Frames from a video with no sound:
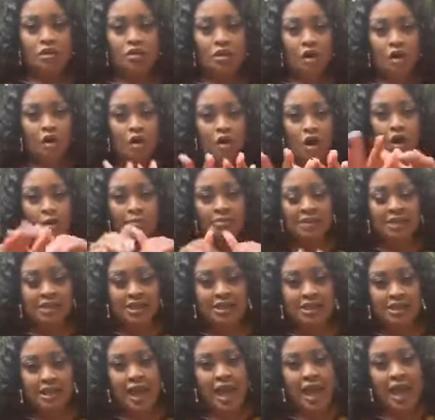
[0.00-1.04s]
Don't come
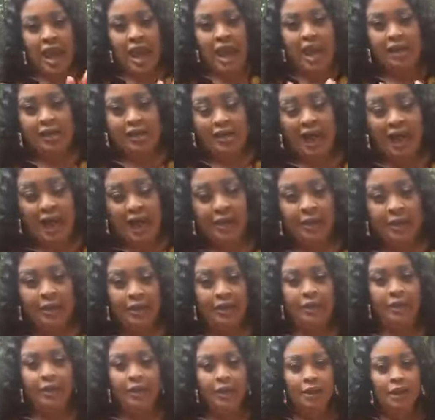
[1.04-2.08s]
sit here and act like,
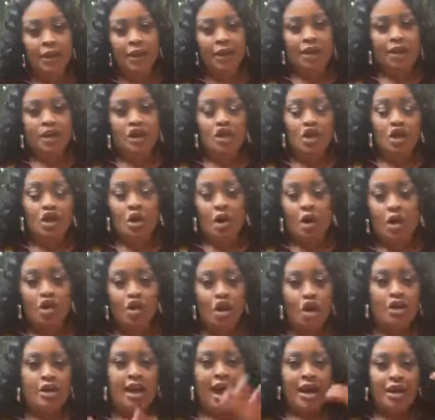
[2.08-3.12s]
you know,
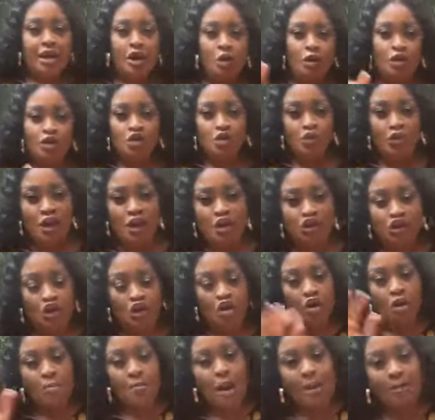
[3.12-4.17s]
your daddy was rich or
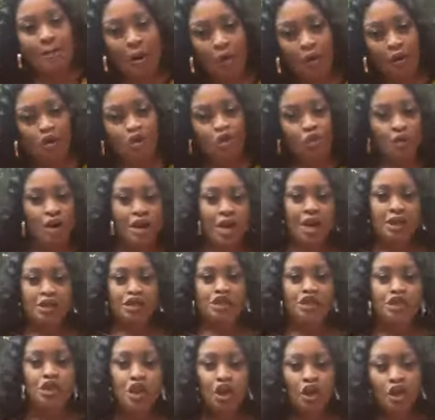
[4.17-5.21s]
your mama was
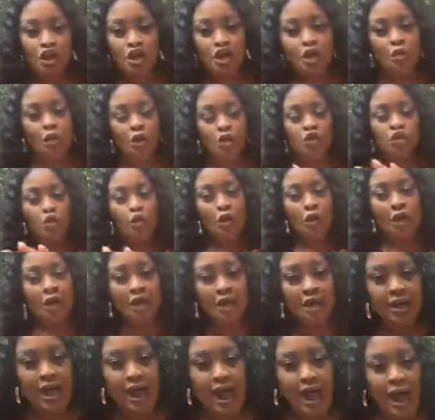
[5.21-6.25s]
rich, you was cooking
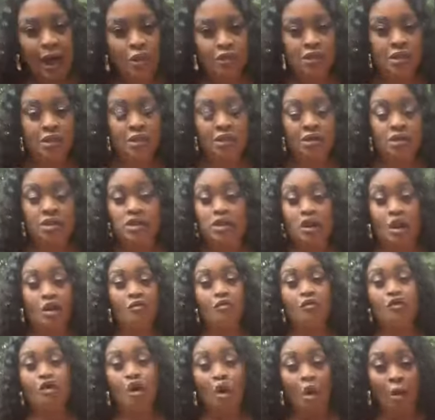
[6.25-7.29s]
in the house and the
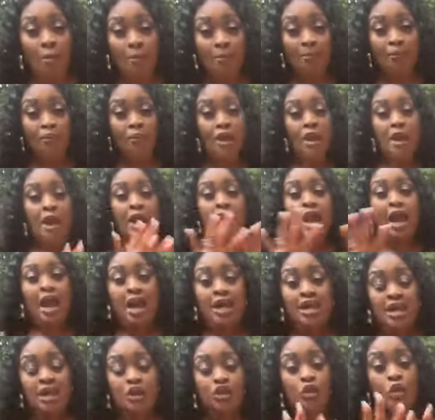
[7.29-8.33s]
stuff. No,
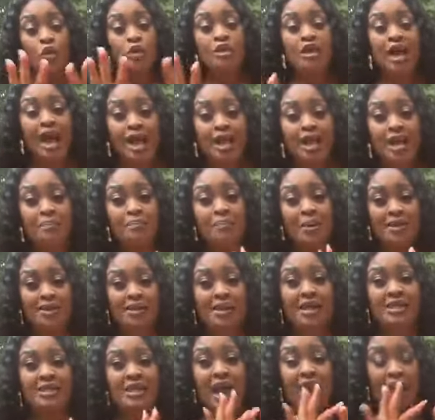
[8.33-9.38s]
eighty to ninety
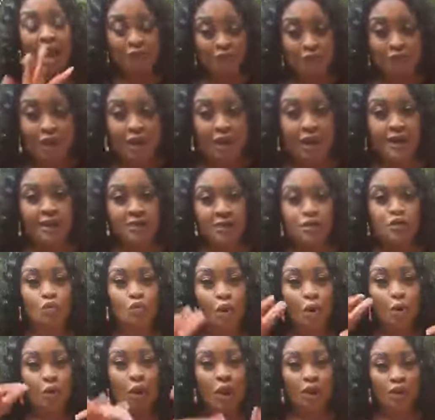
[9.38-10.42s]
percent Africans,
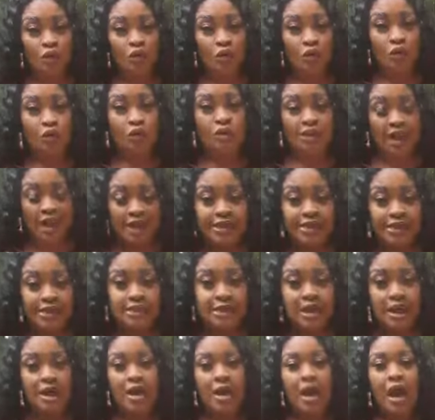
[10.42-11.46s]
we went through
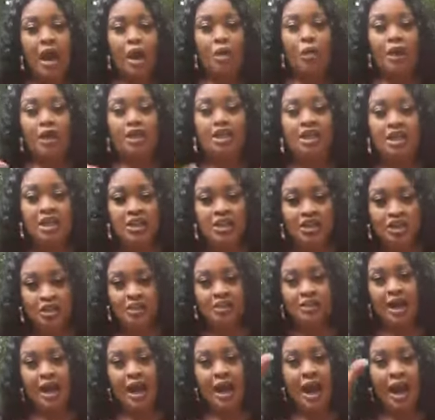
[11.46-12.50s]
this. Our
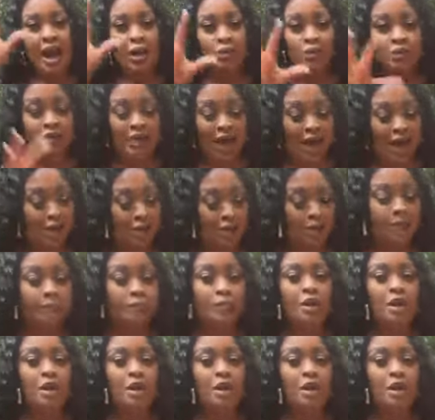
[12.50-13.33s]
kitchens are outside.